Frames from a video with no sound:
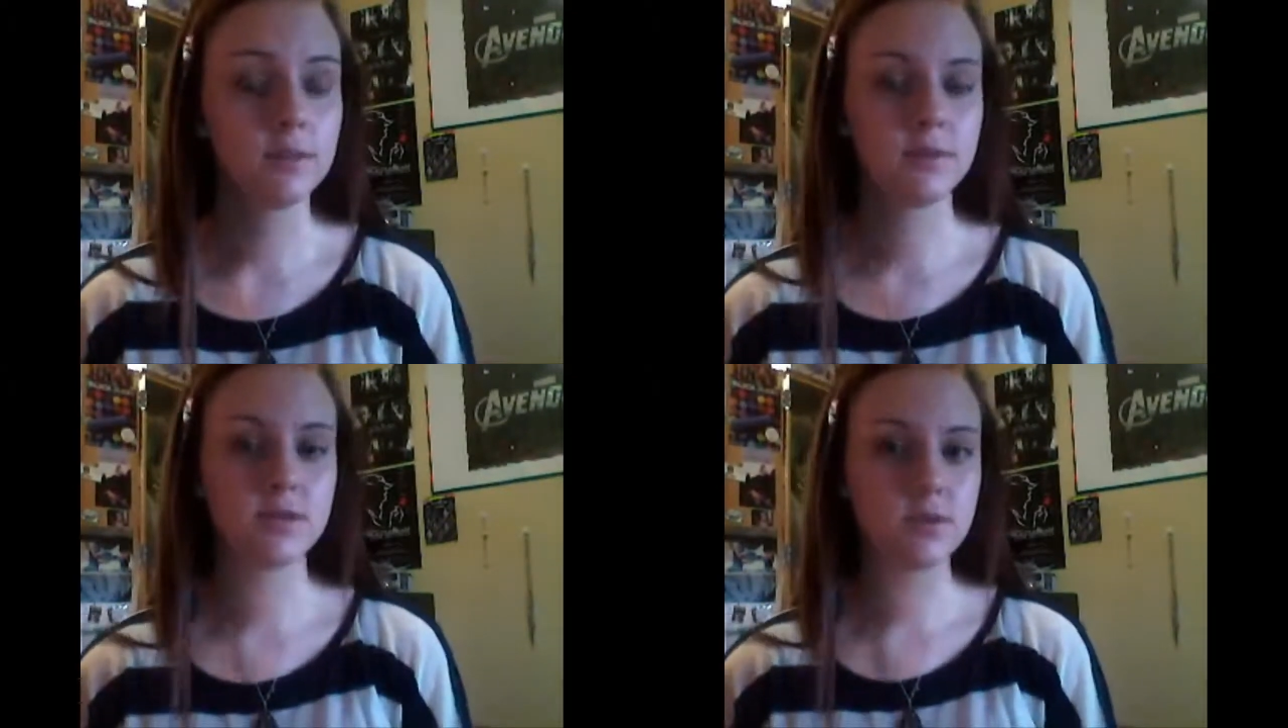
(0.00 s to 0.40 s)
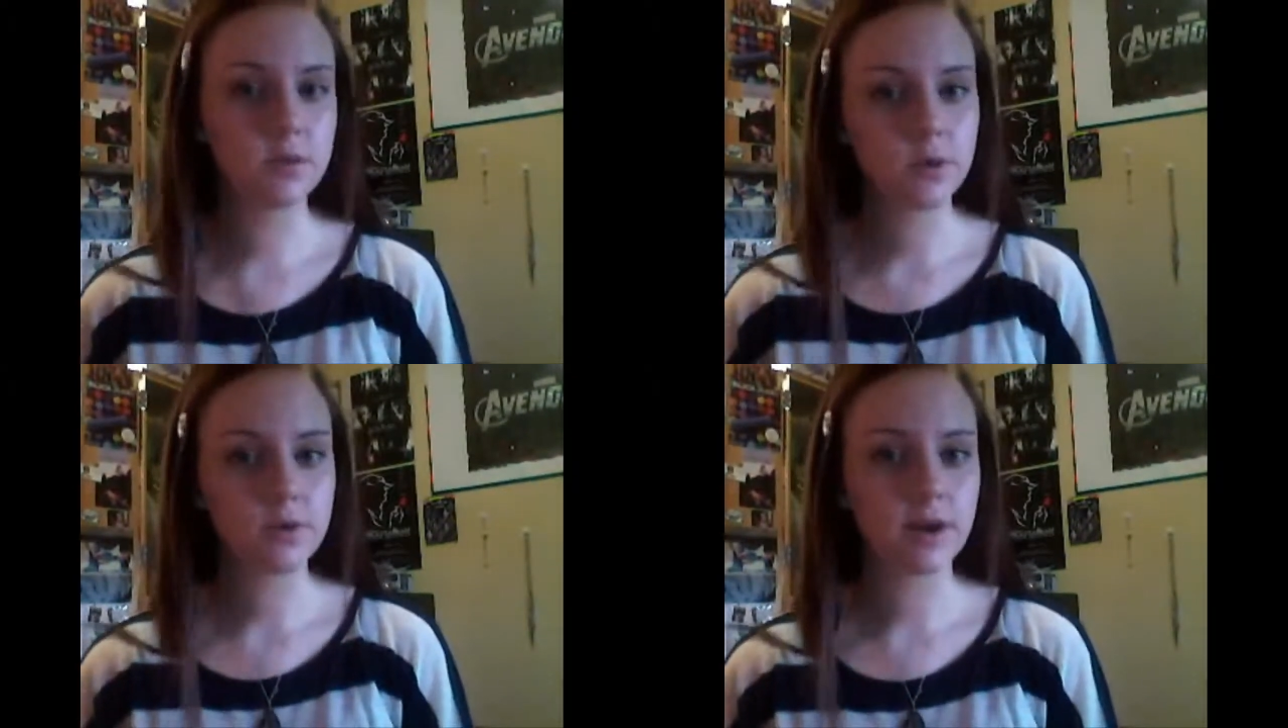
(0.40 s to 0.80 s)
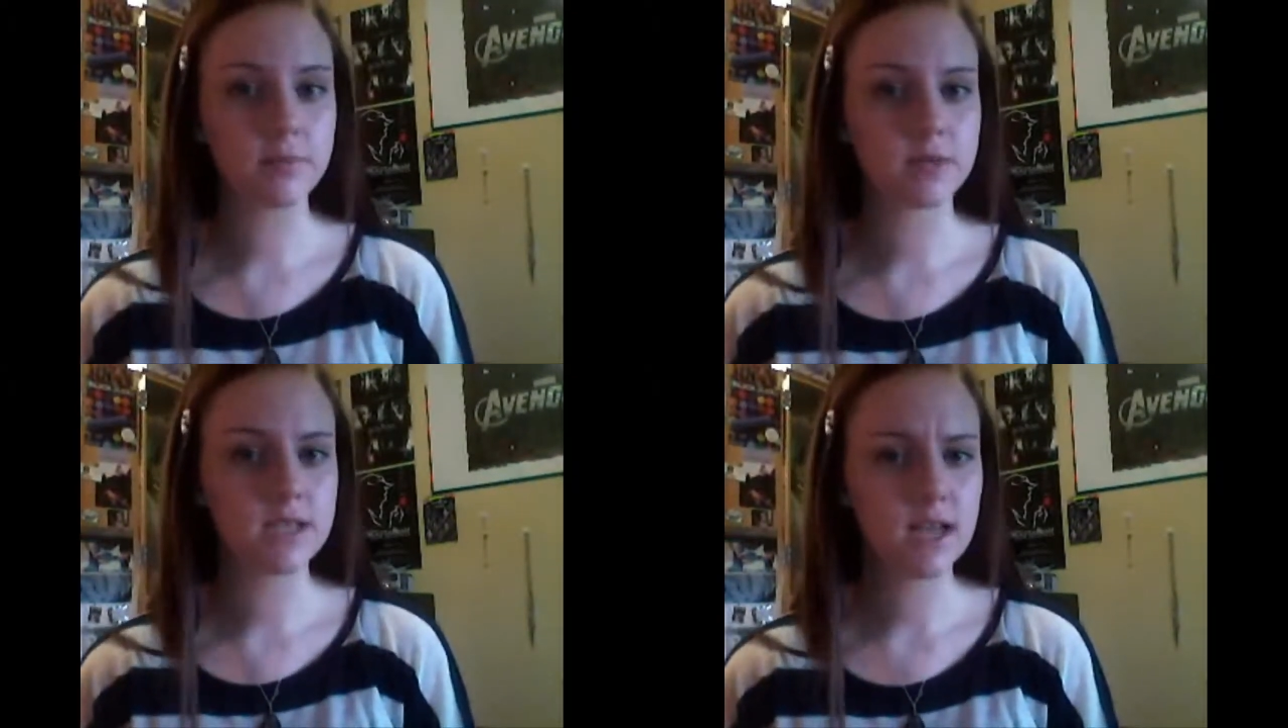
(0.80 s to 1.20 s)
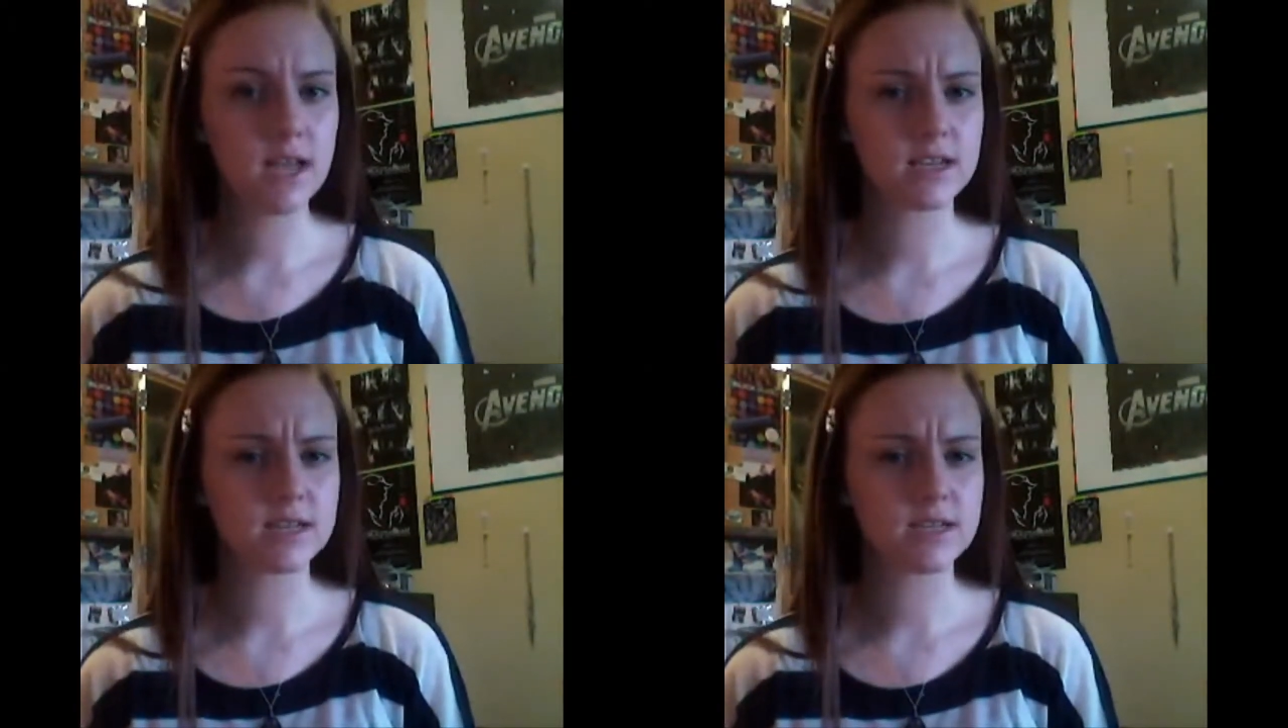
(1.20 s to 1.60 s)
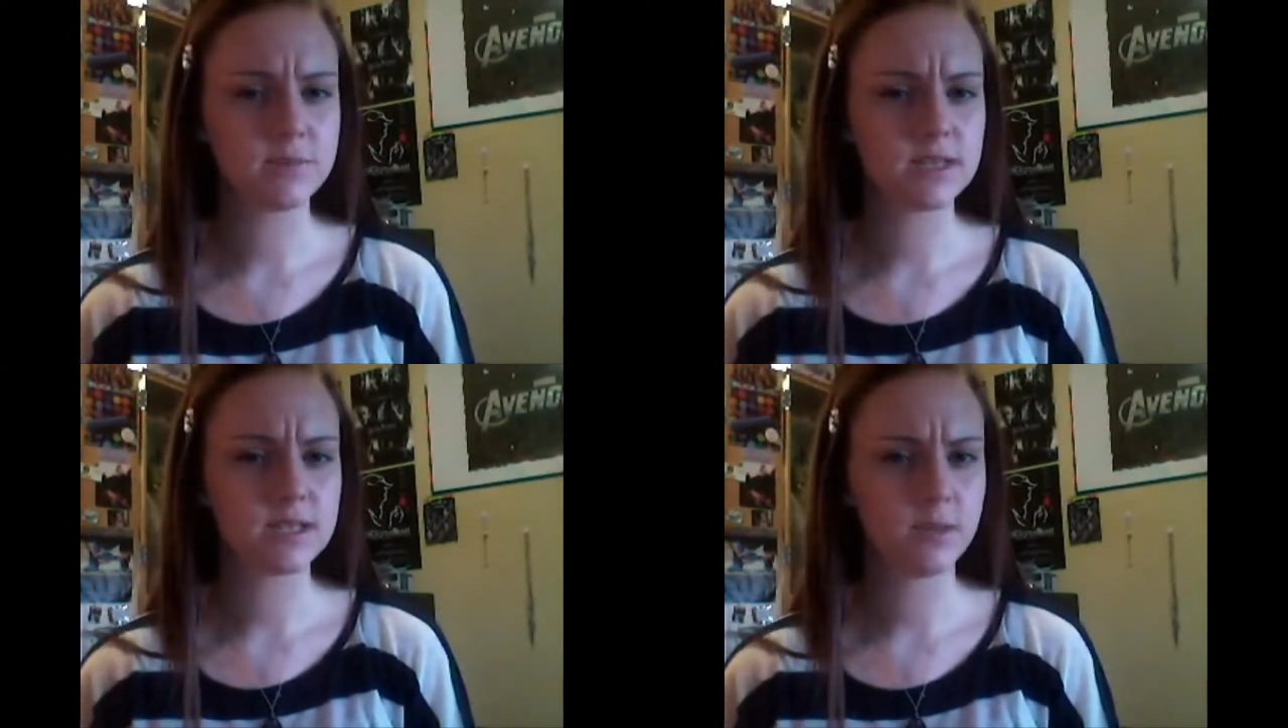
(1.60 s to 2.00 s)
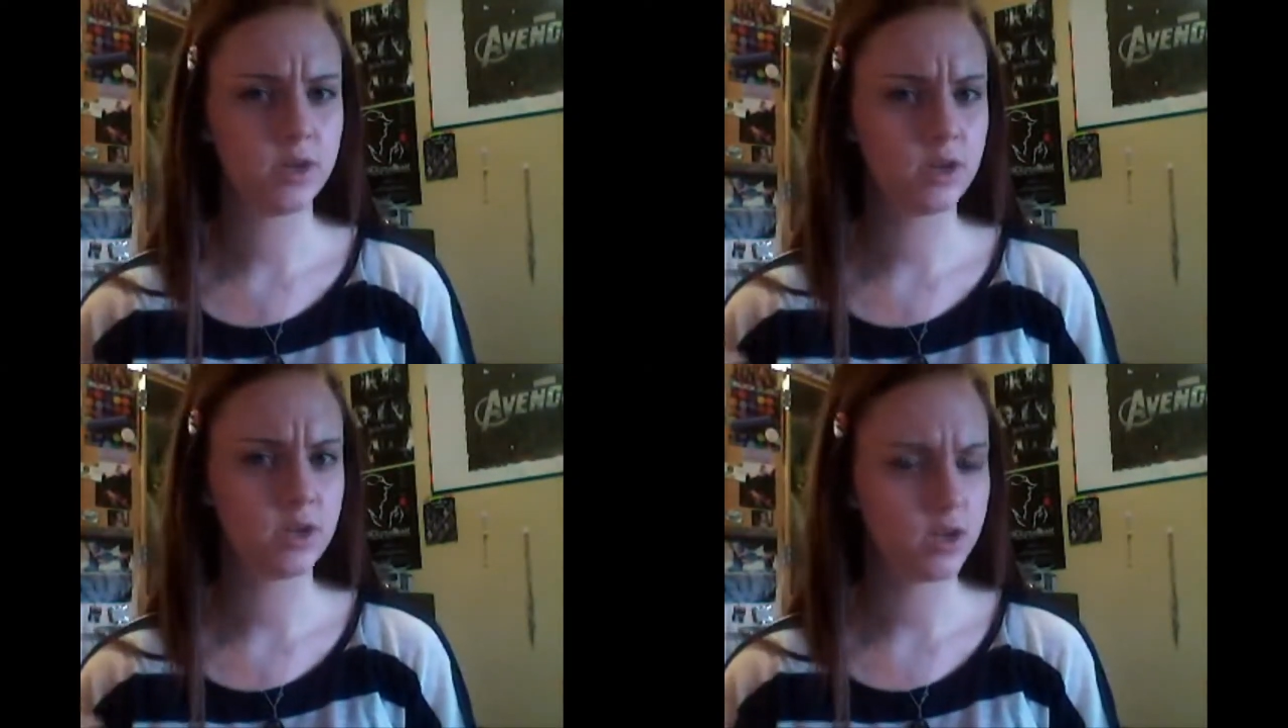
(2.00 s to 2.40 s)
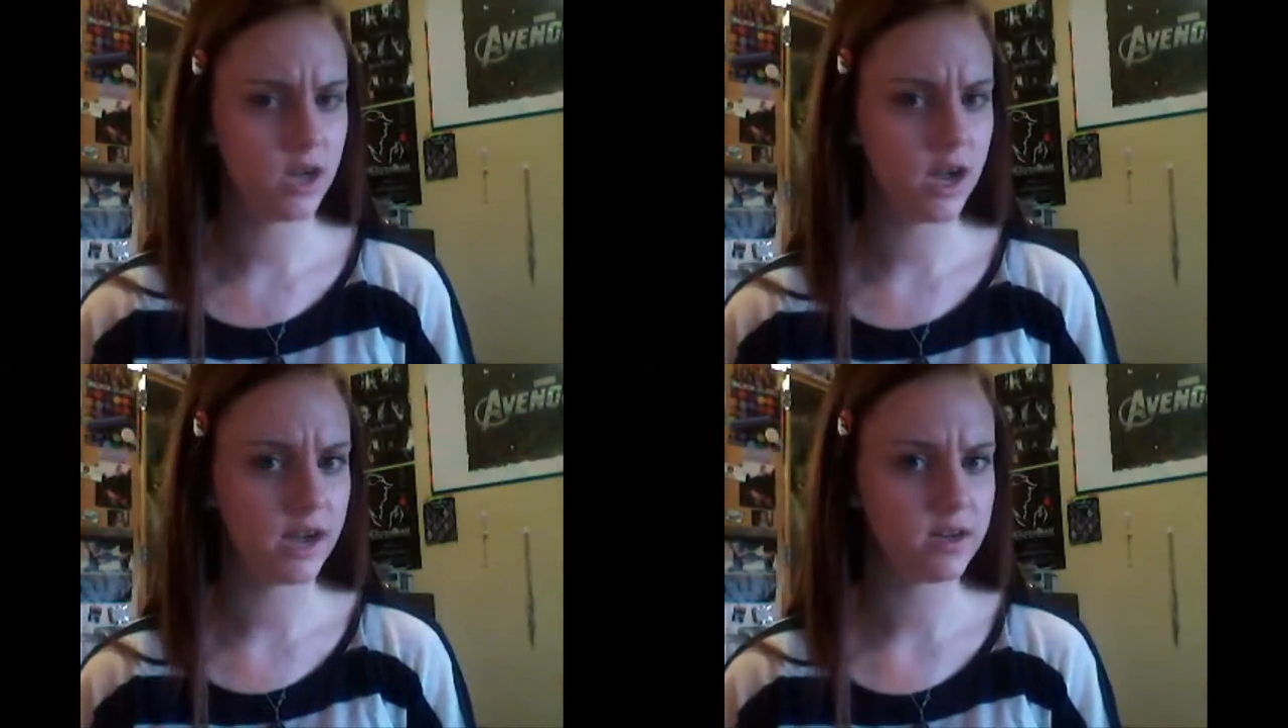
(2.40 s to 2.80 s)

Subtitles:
But don't go around pretending to be someone you're not.